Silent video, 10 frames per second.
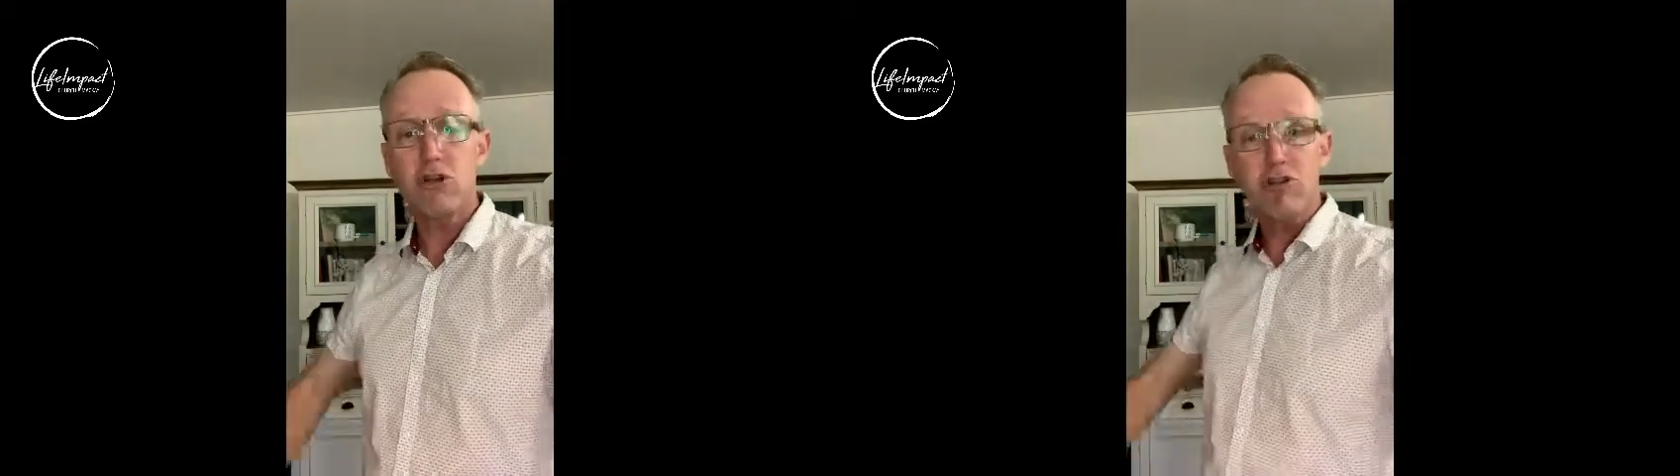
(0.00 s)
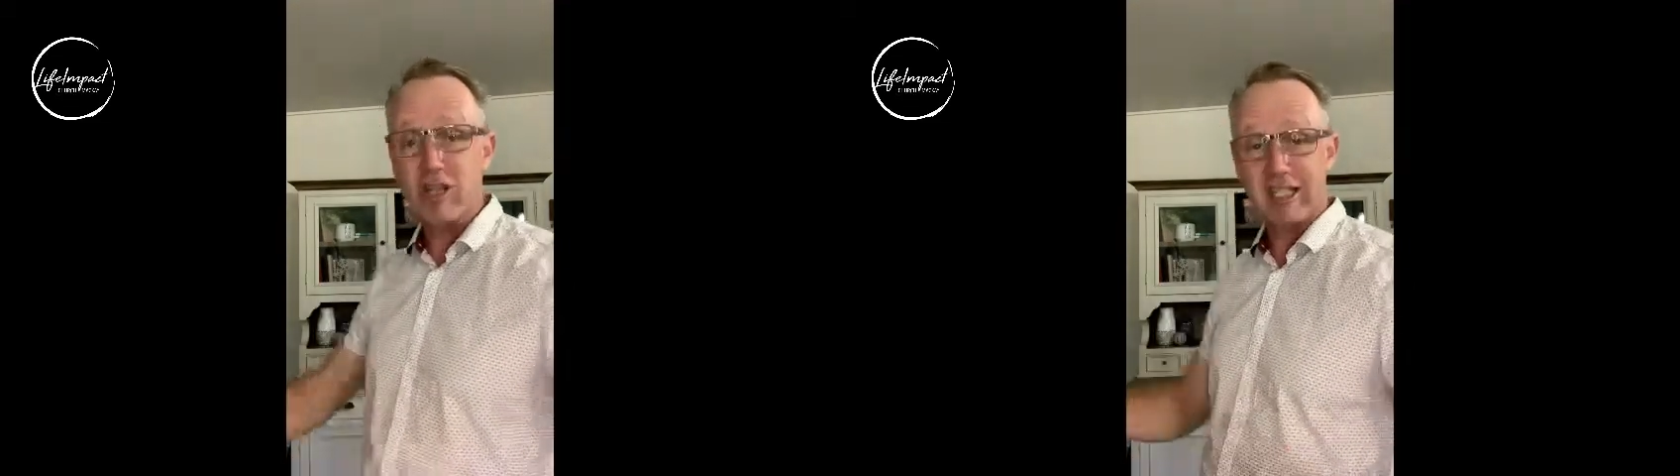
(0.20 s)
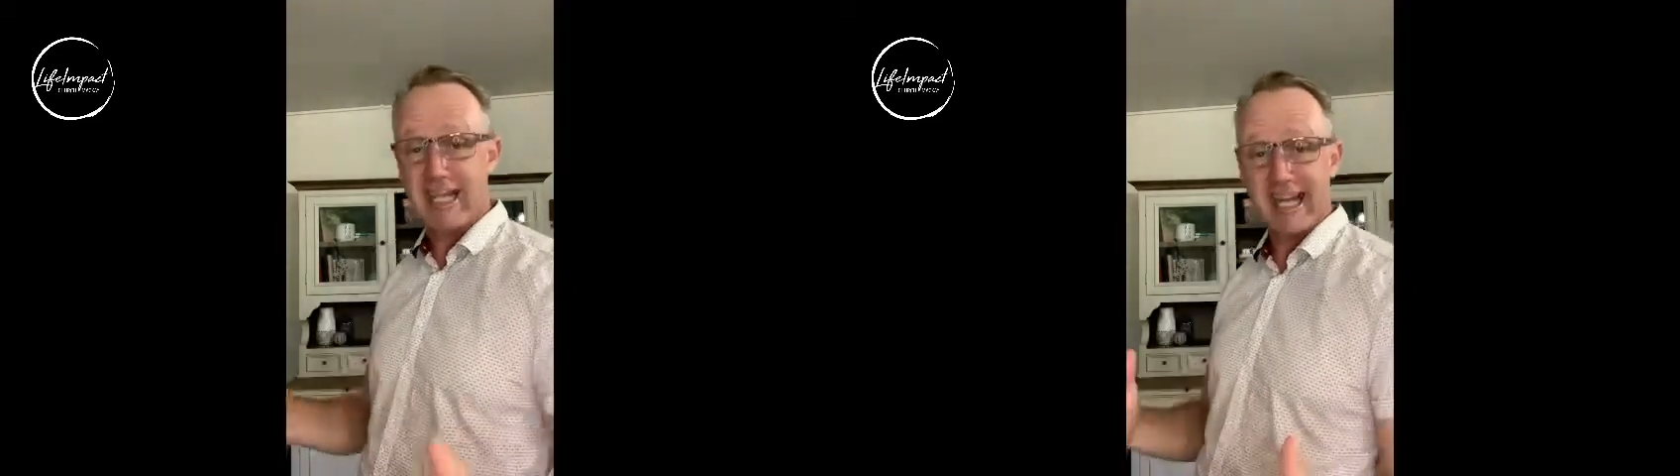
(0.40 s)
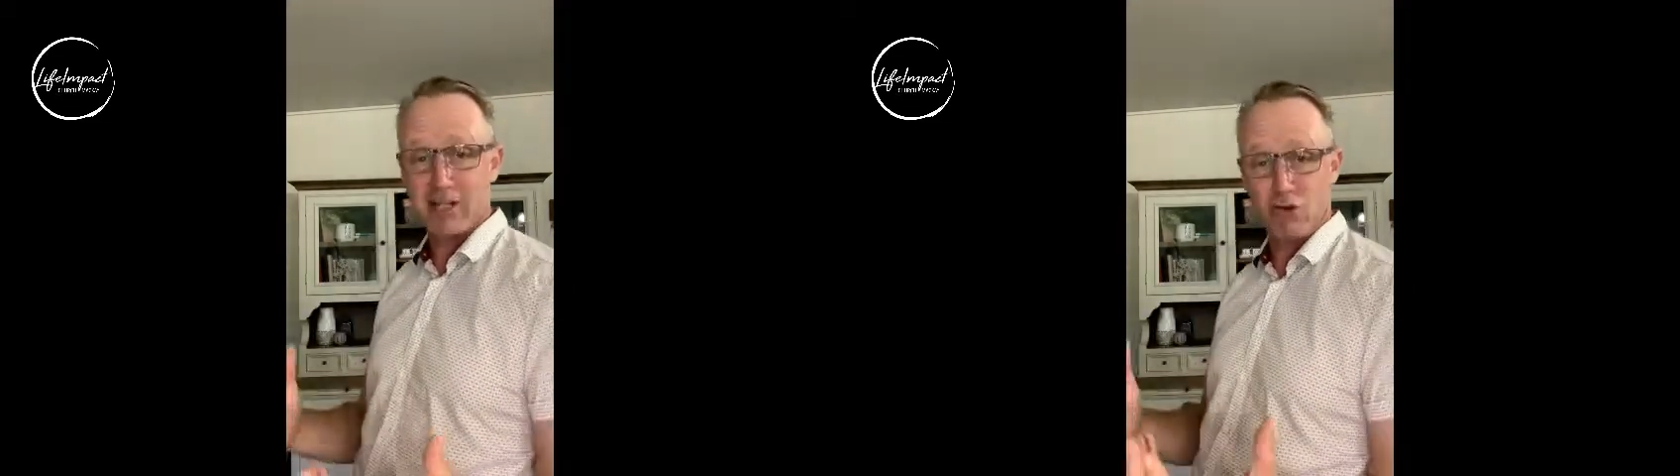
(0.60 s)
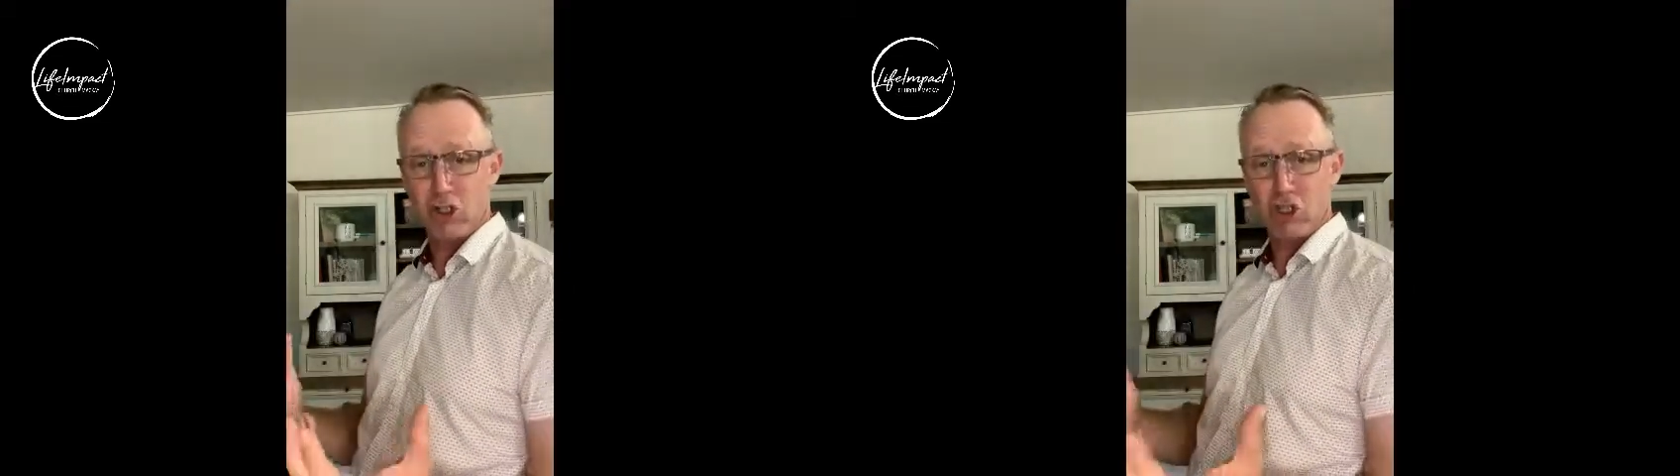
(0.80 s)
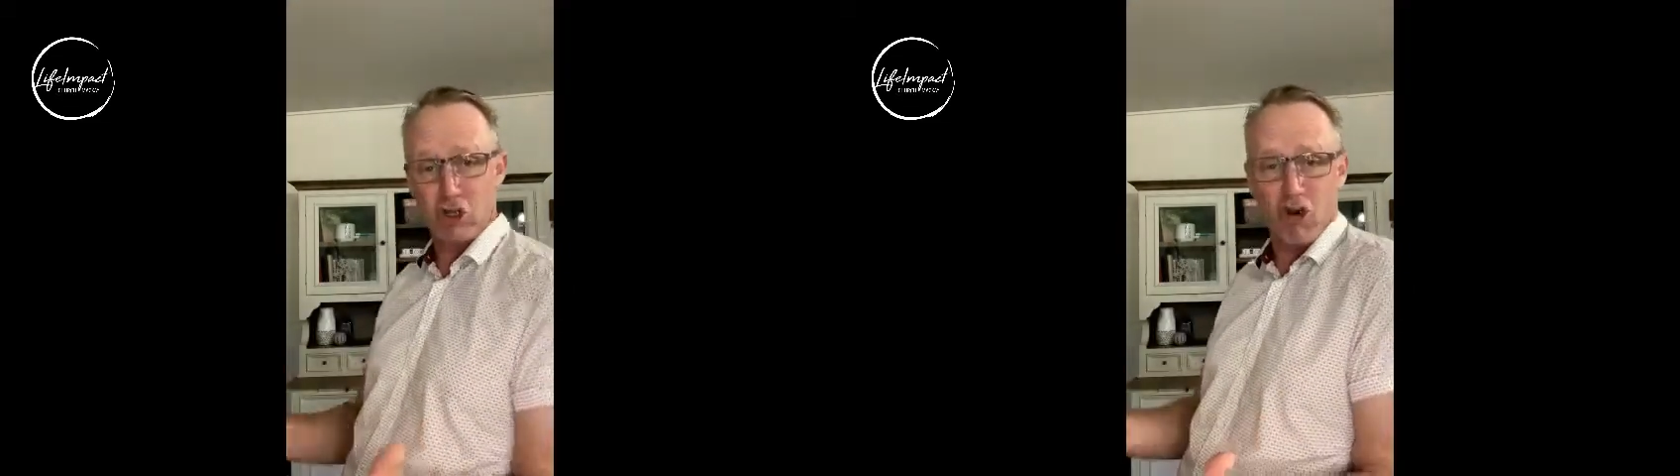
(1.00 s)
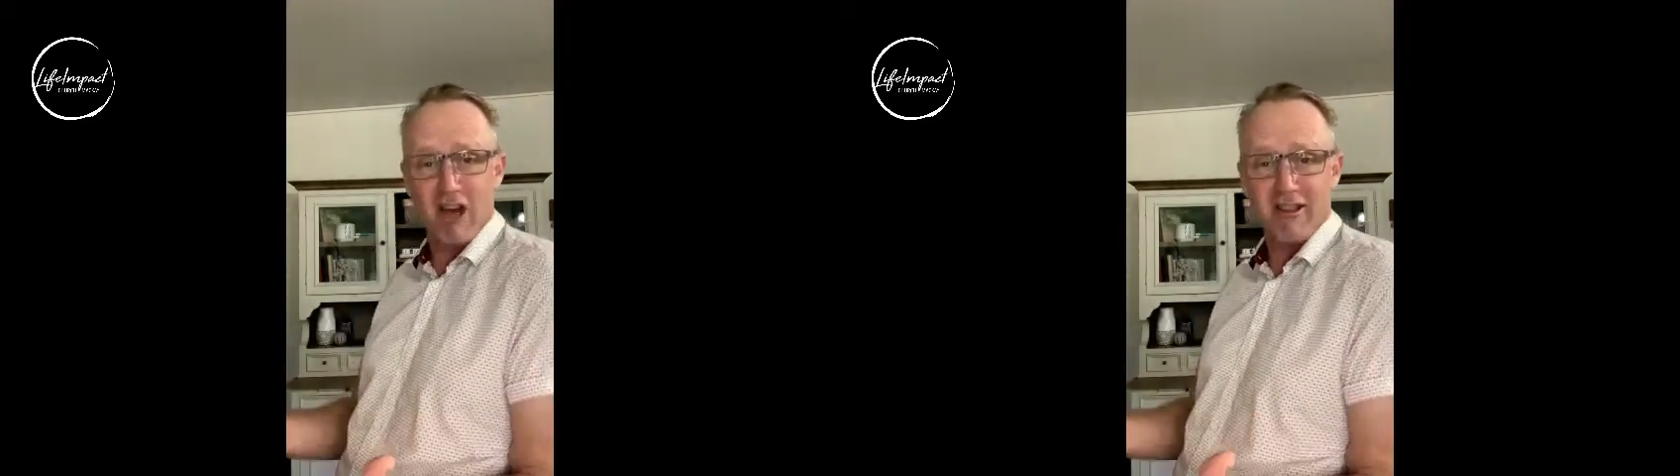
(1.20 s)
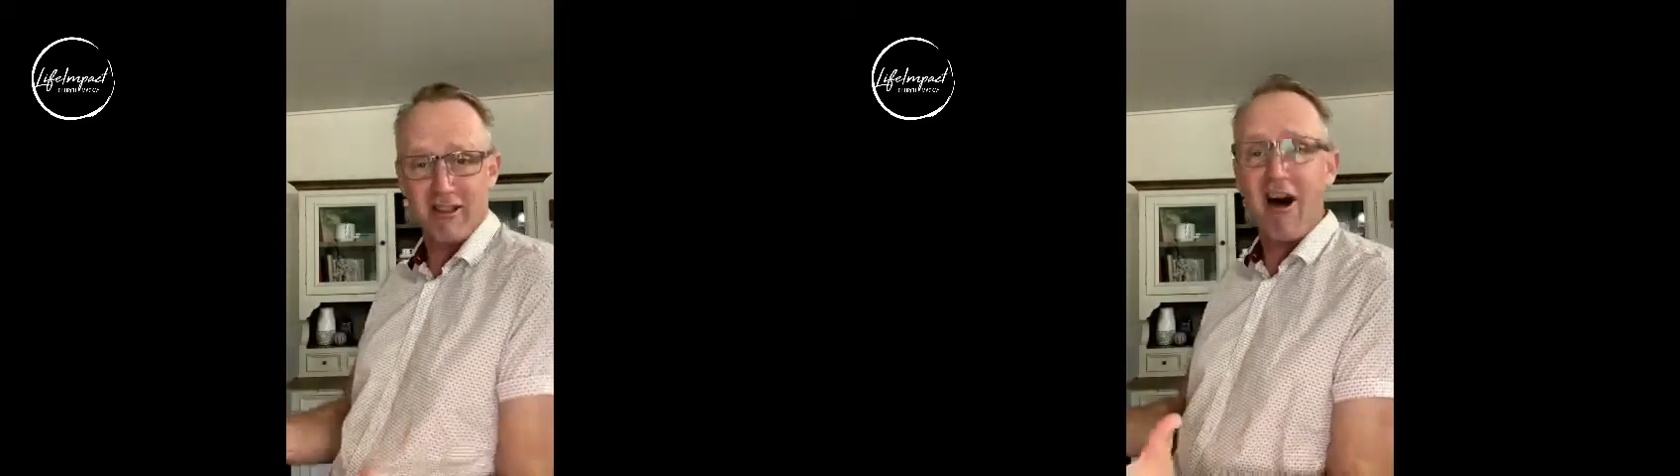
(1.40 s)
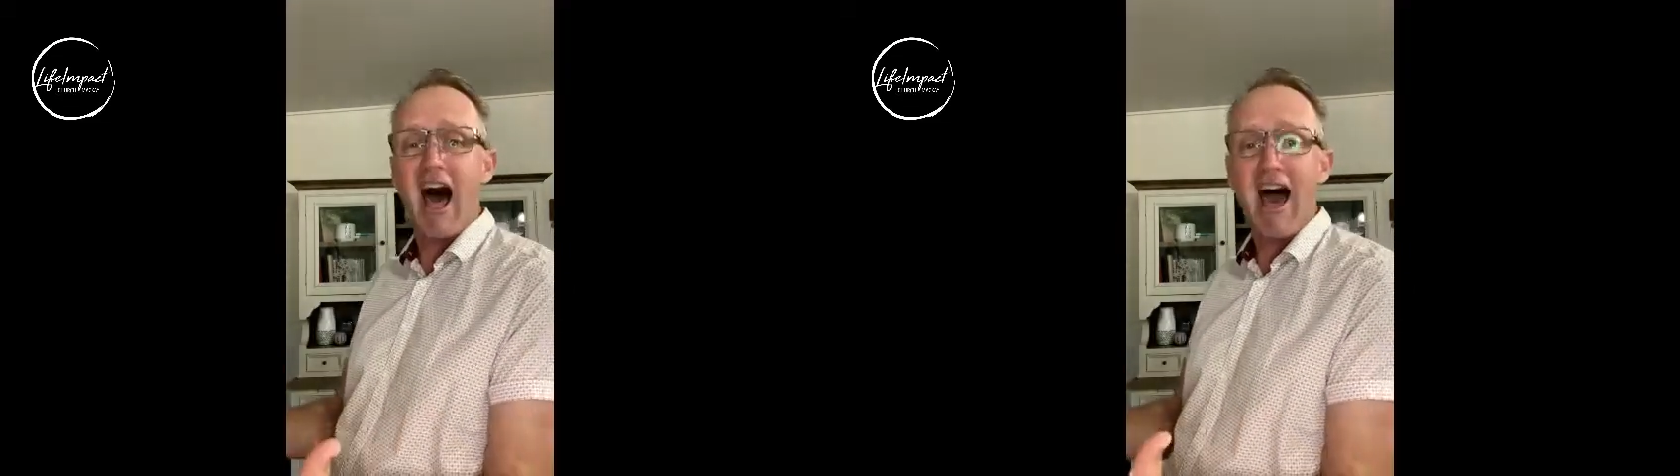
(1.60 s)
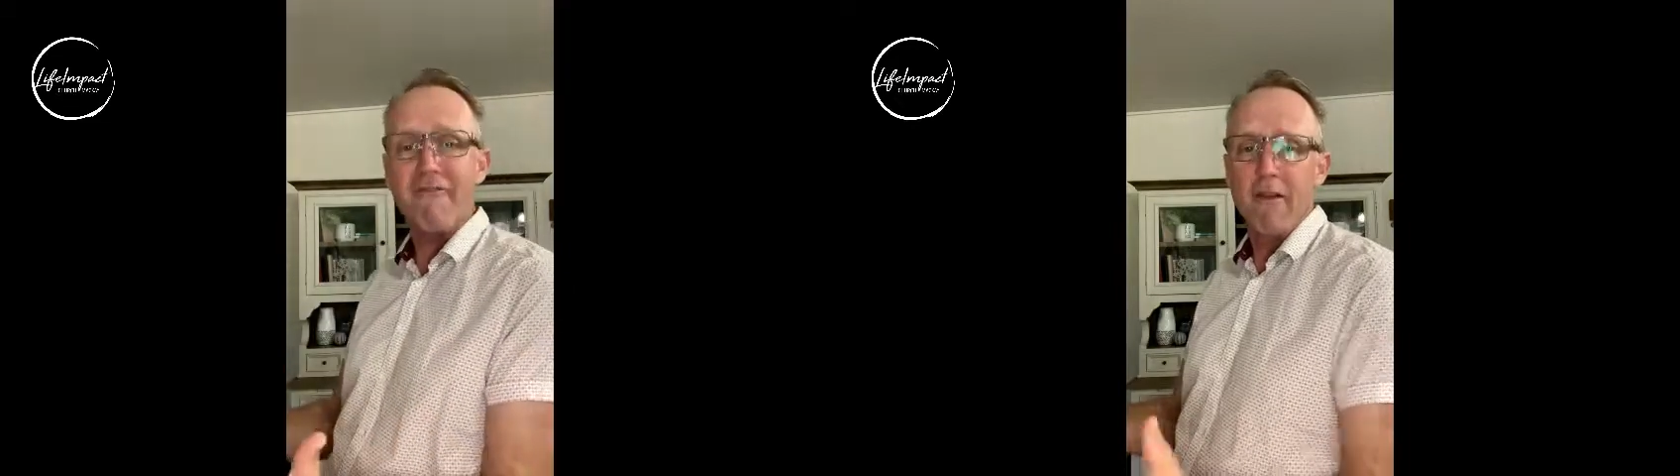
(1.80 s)
You just get to enjoy the
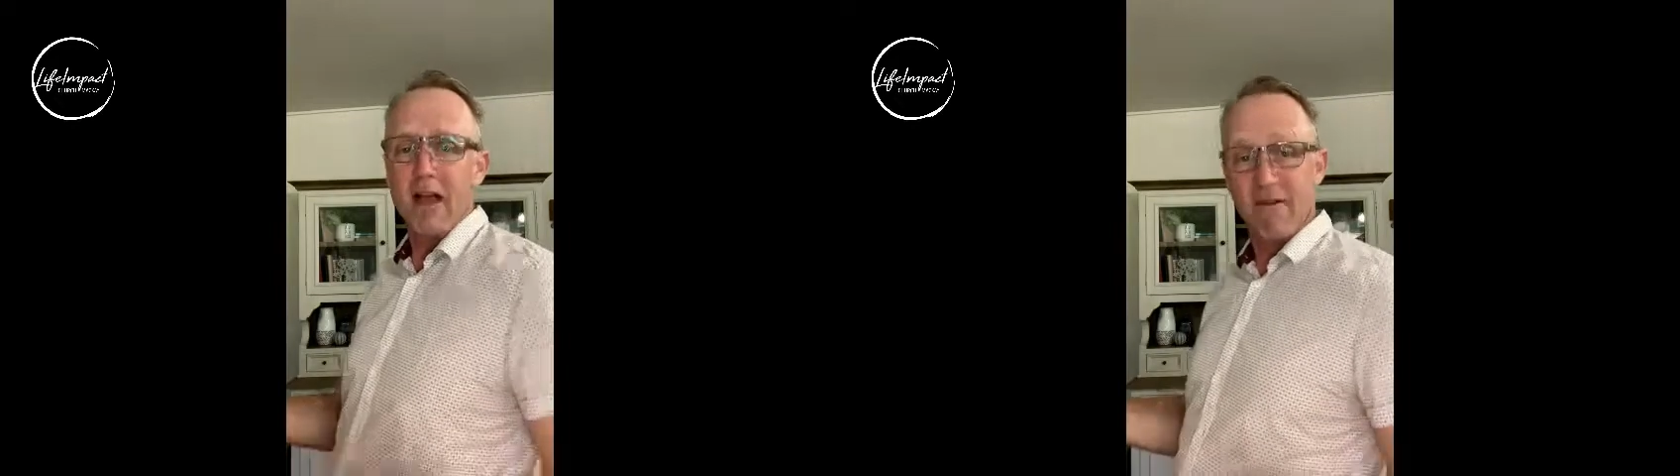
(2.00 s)
life